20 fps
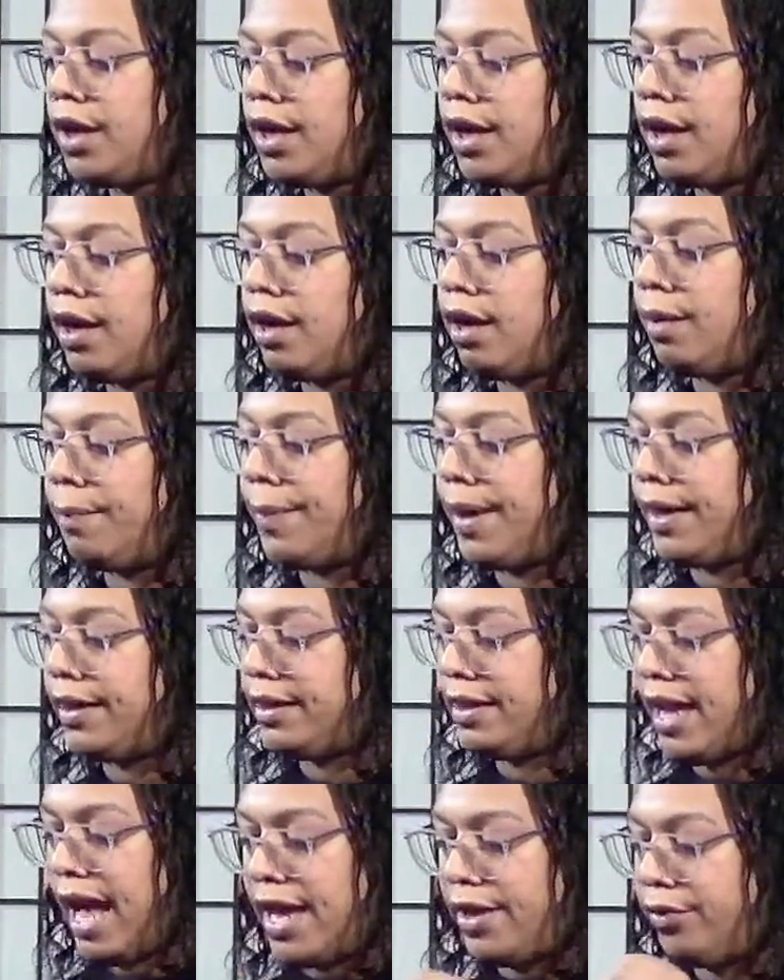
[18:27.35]

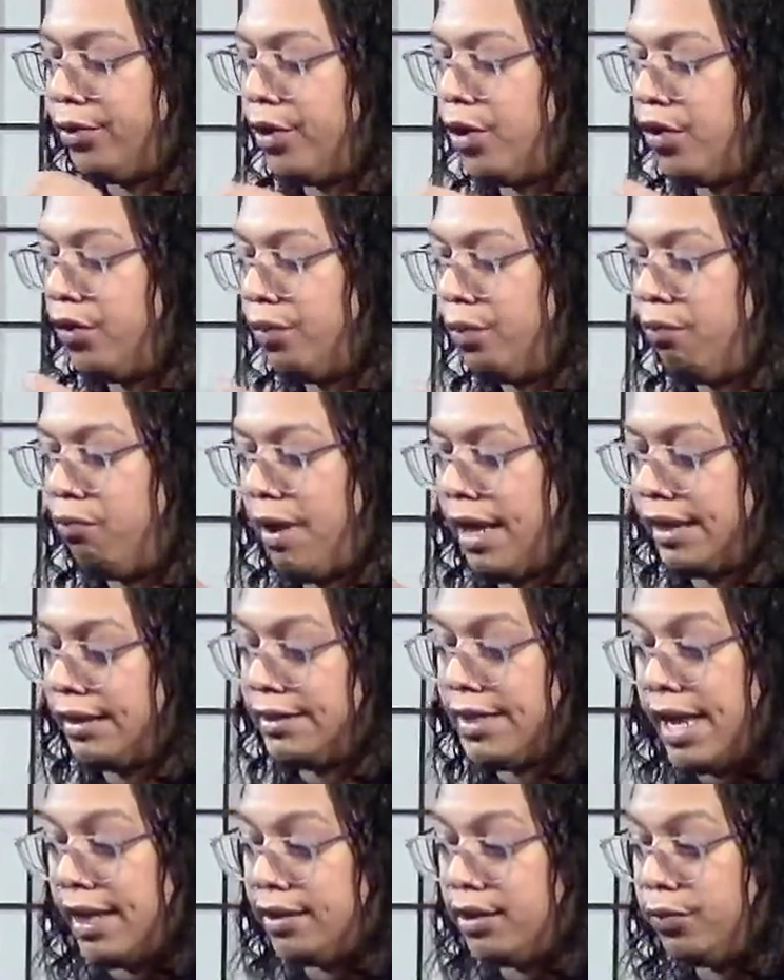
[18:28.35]
I don't know
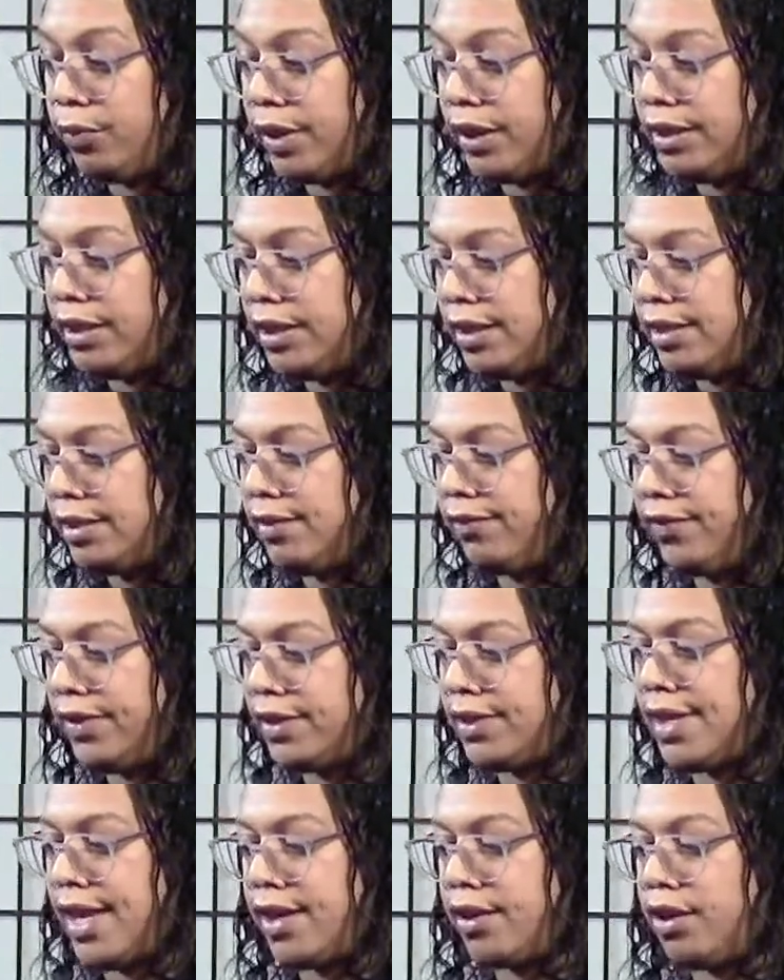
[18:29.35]
exactly what it is, if
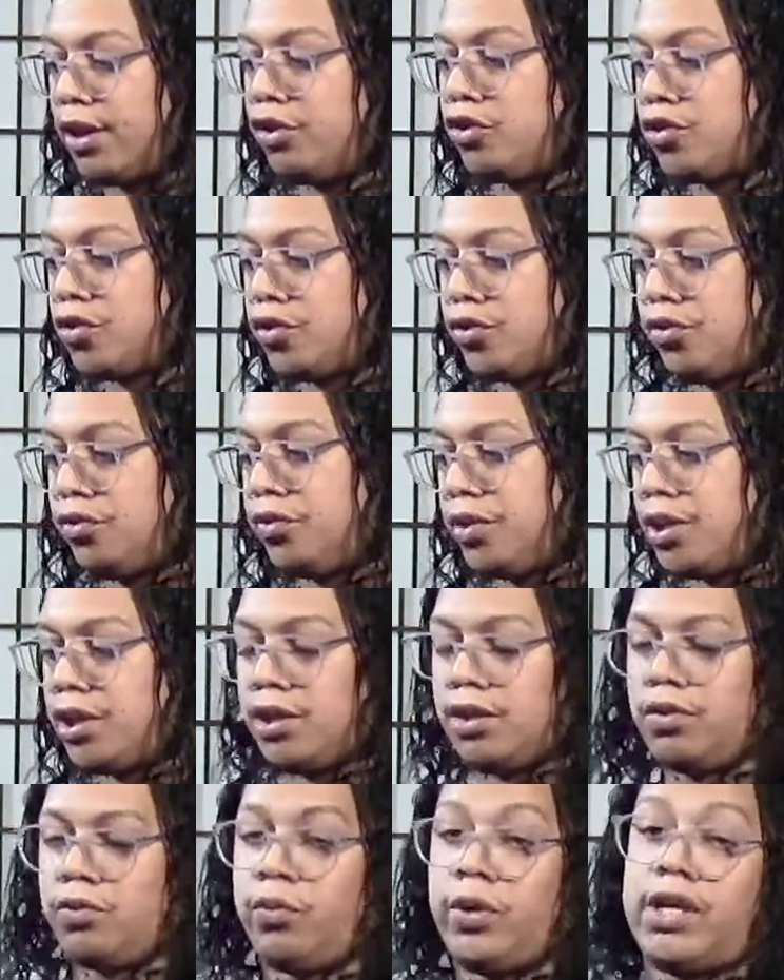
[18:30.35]
it's like a true
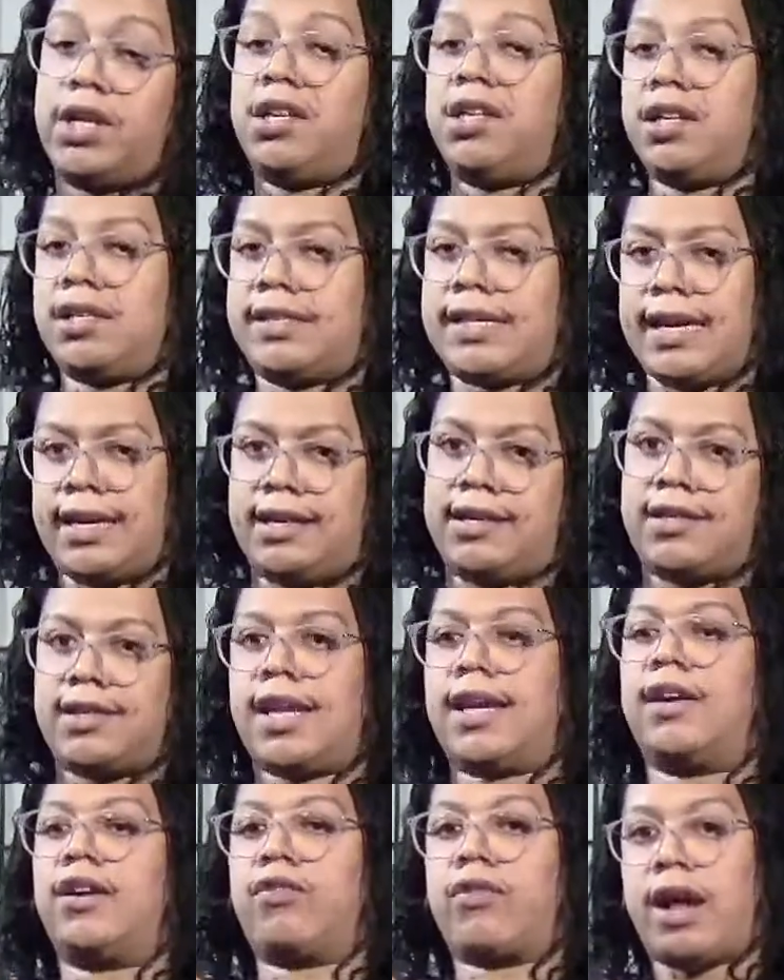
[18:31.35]
to what it looks like and it's
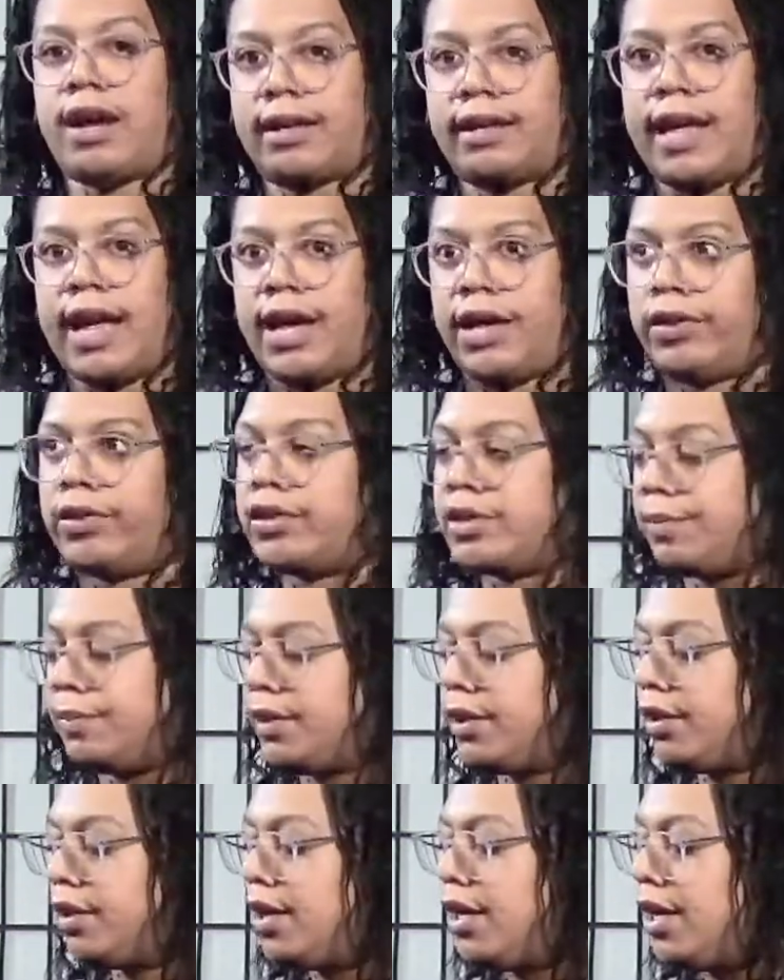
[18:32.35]
like a crocodile or
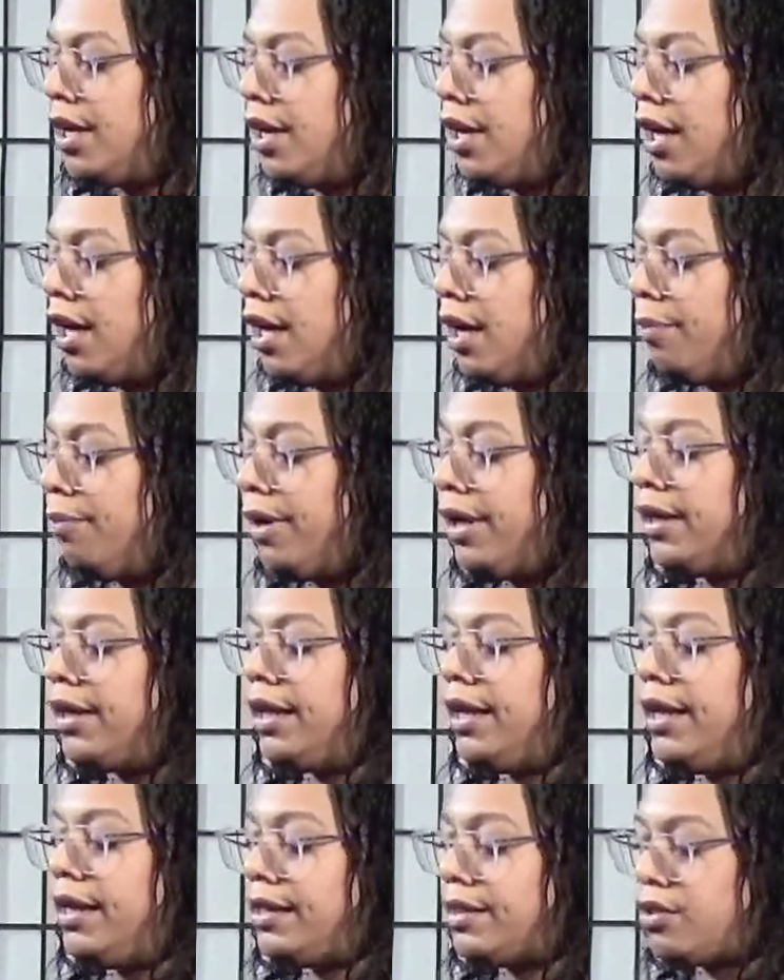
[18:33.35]
something, but
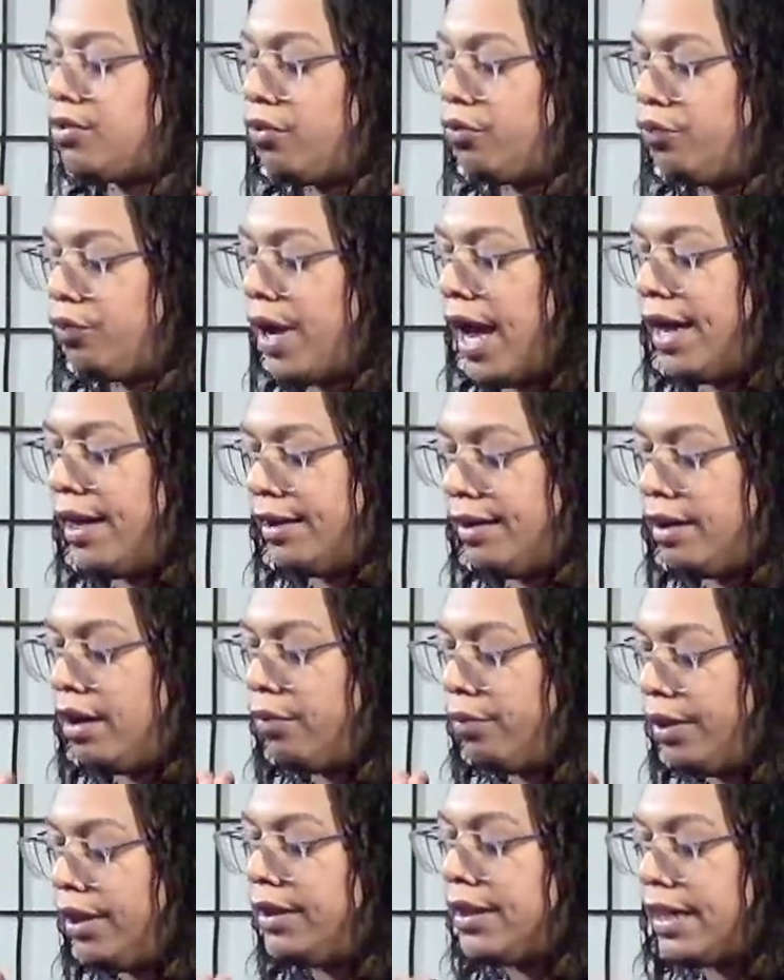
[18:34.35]
it's a
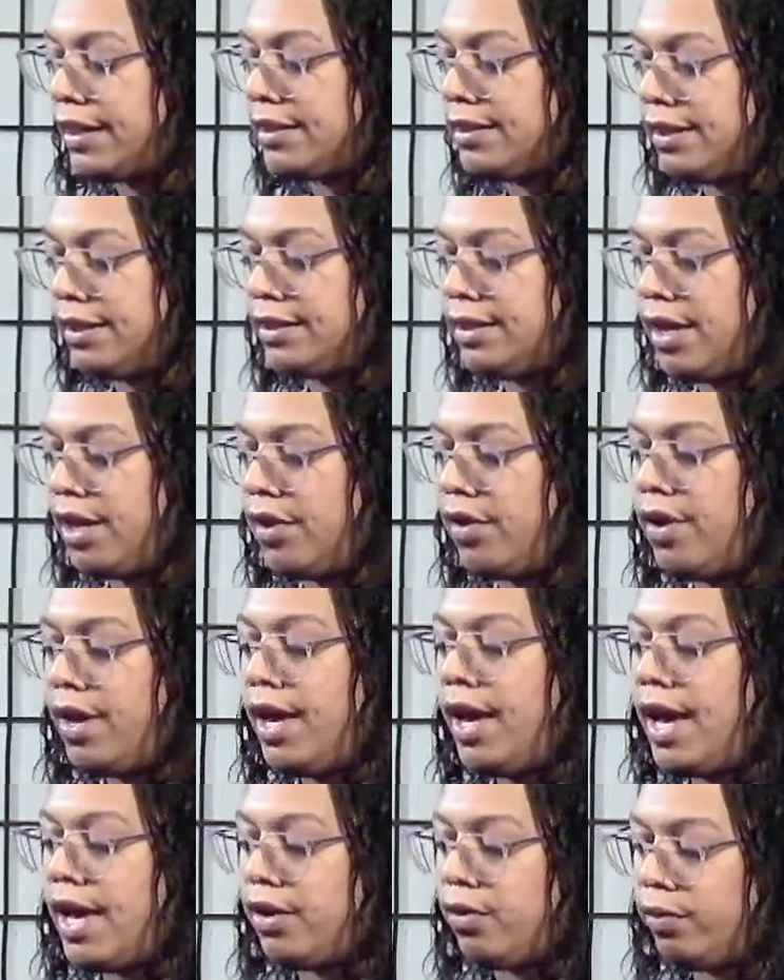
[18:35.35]
really nice detail
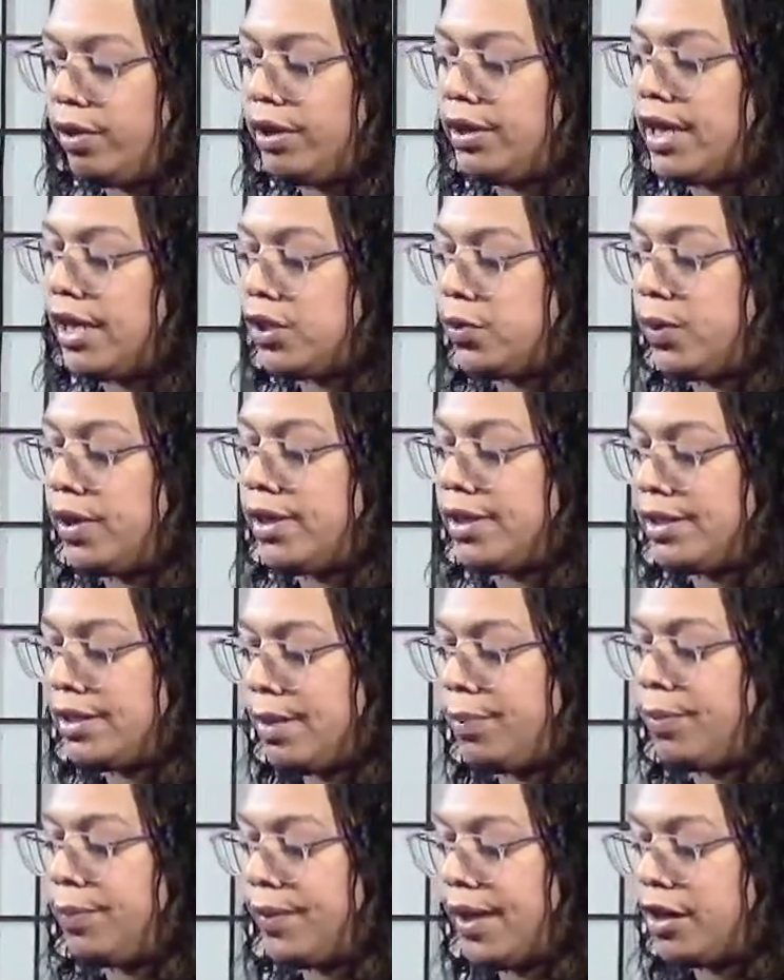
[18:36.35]
and a really nice way to
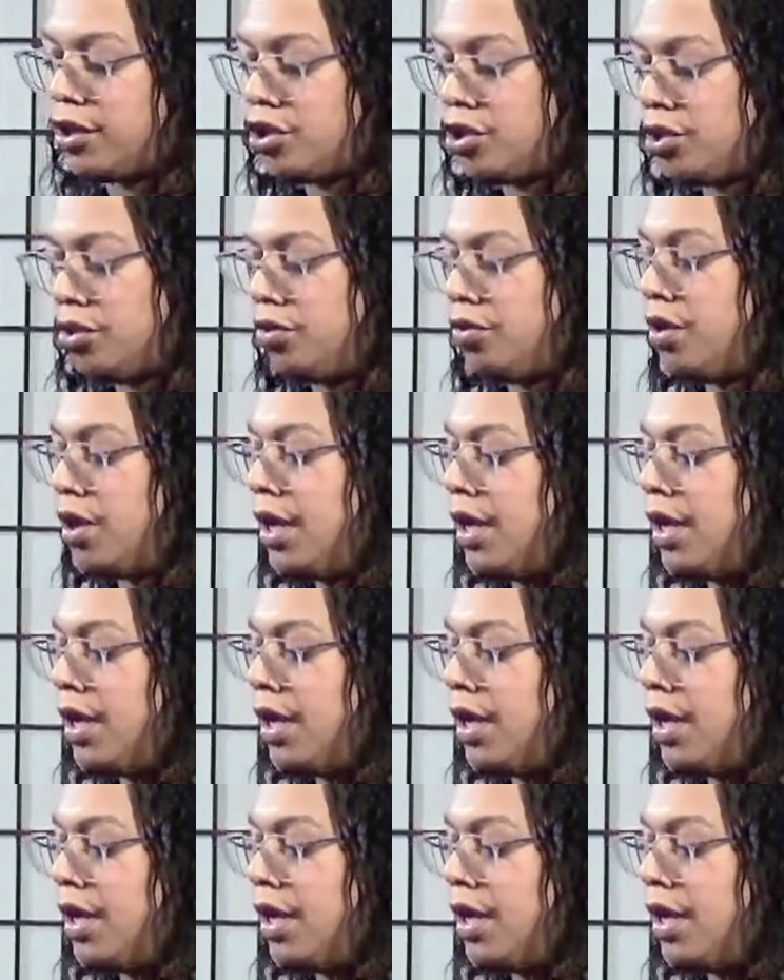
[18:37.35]
step up that shoe.